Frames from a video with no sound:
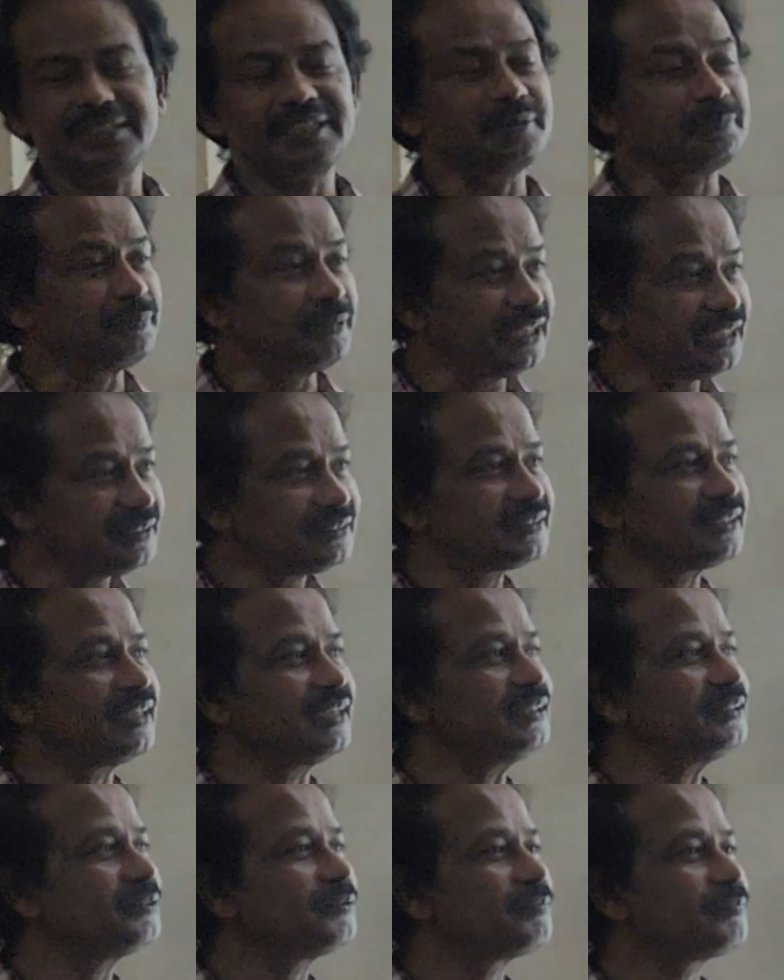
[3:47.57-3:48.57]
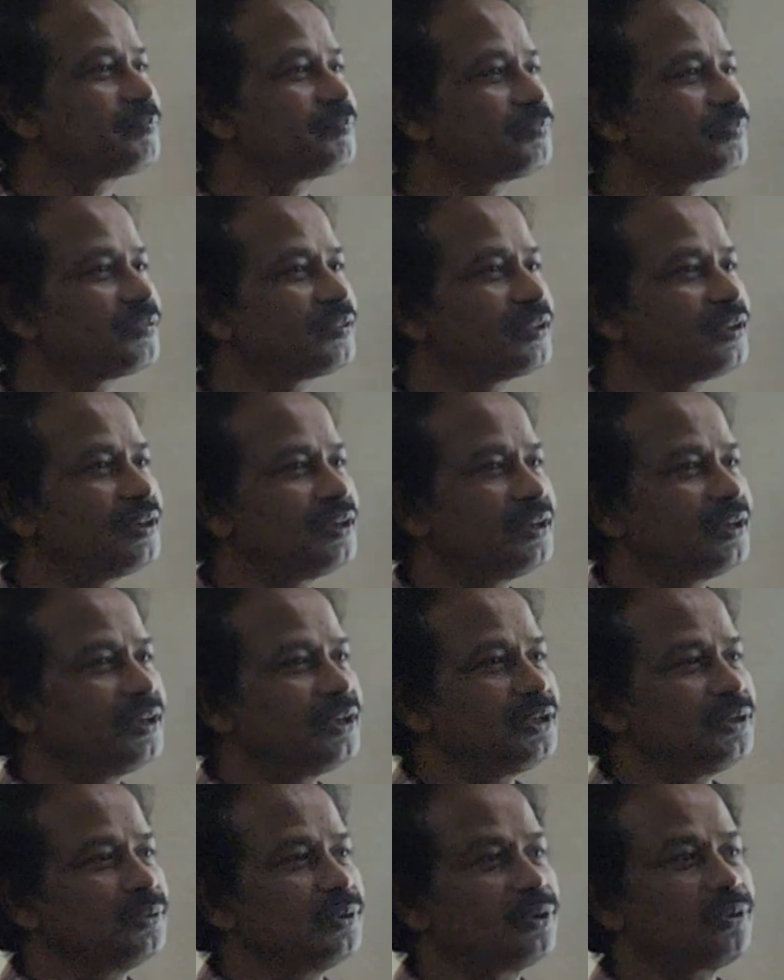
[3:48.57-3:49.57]
It means that
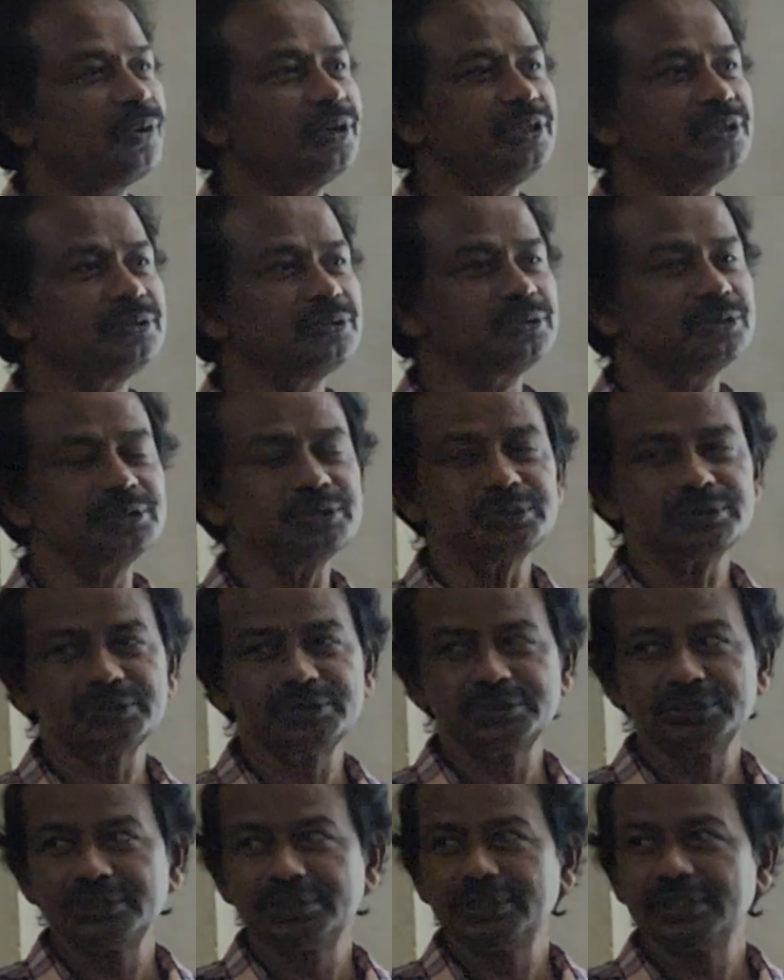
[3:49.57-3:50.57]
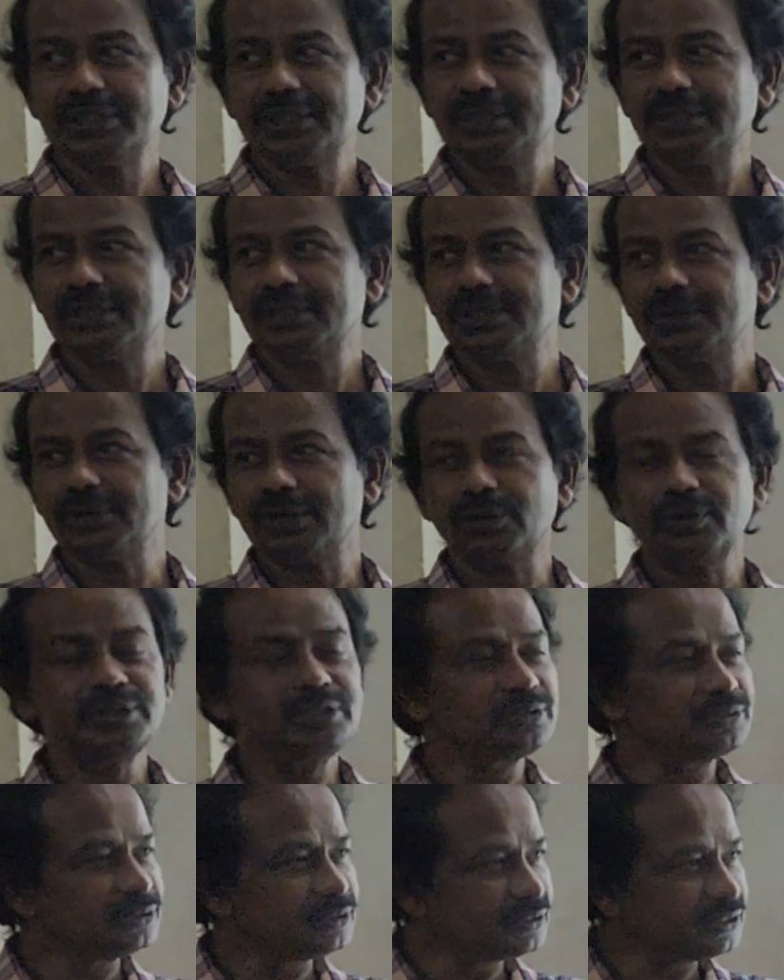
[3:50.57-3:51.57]
you are going
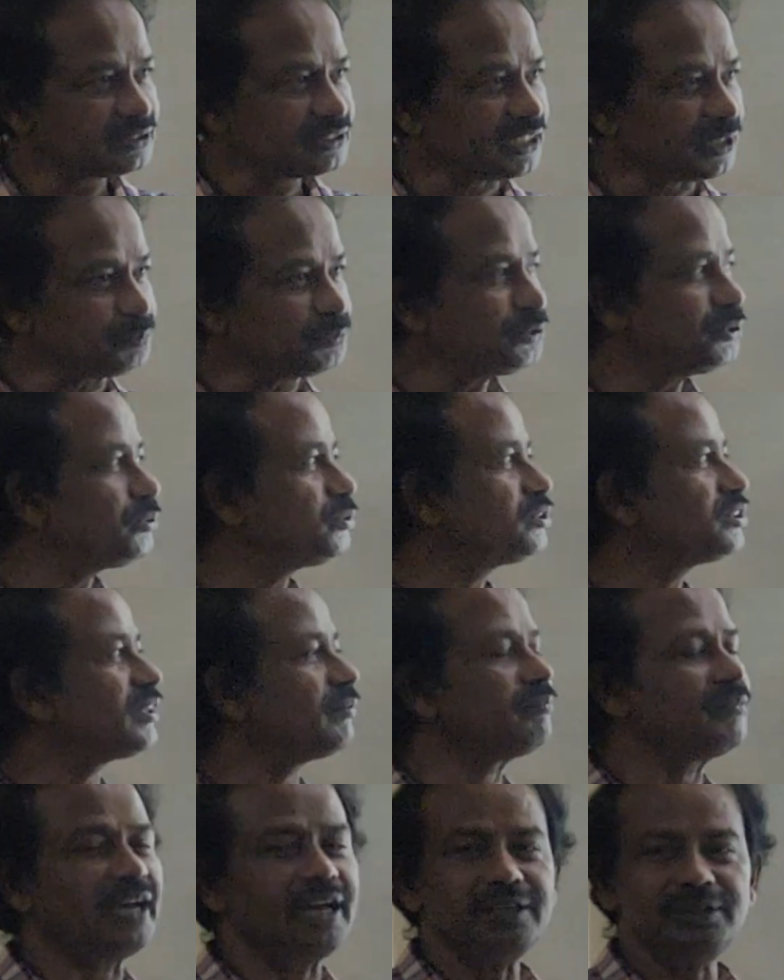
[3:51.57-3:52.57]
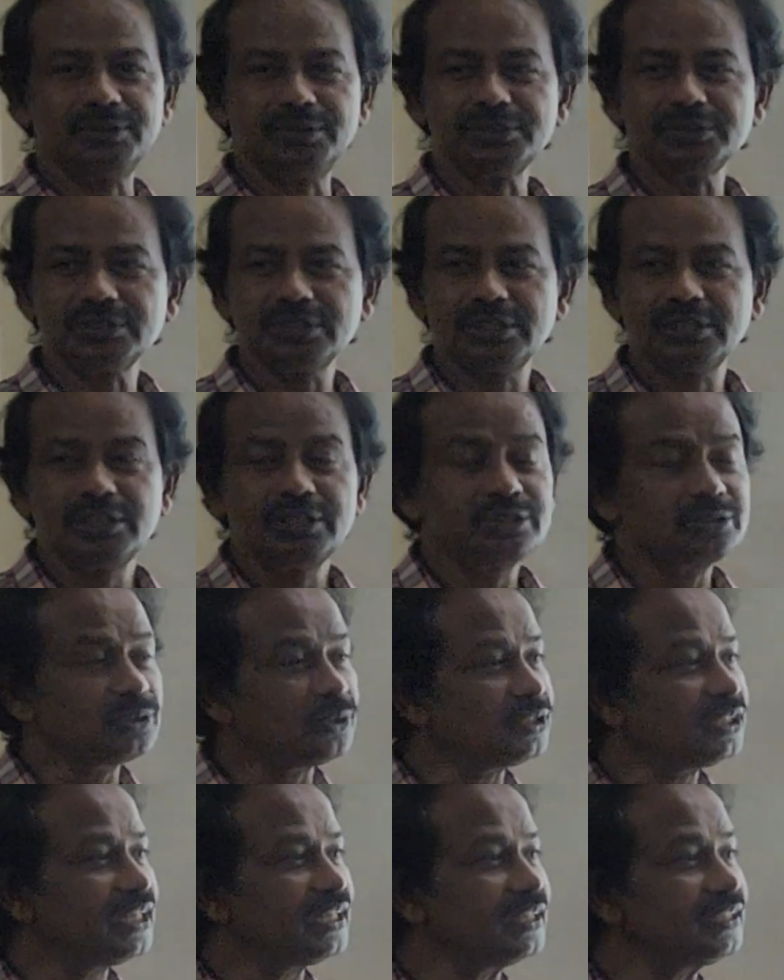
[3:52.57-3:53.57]
to substitute some values
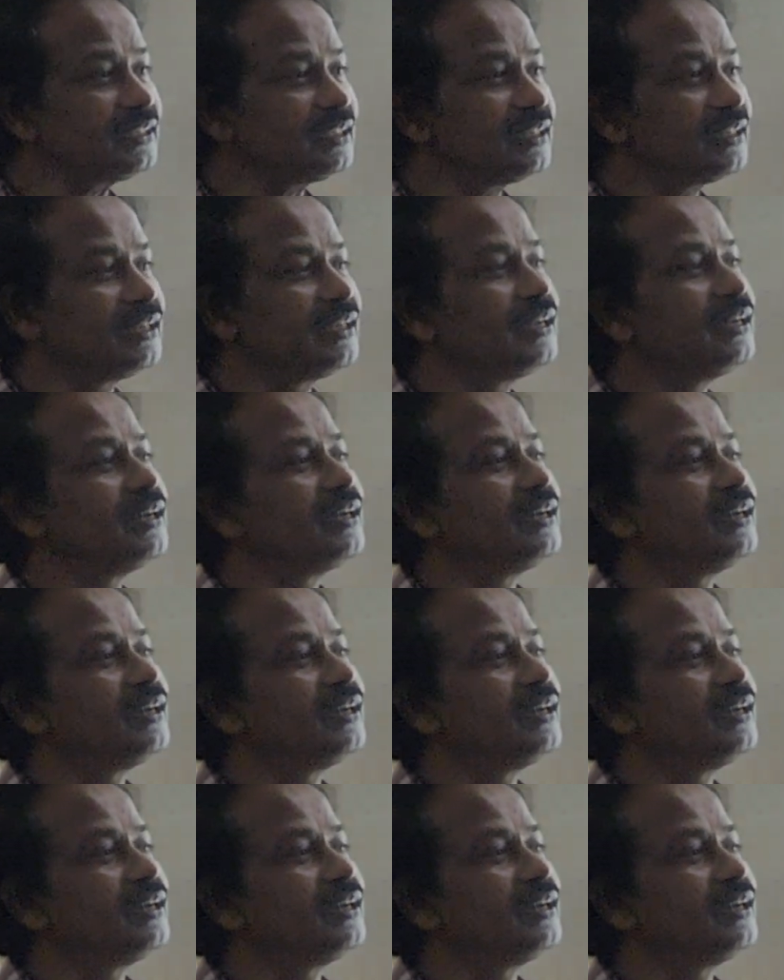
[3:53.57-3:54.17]
so that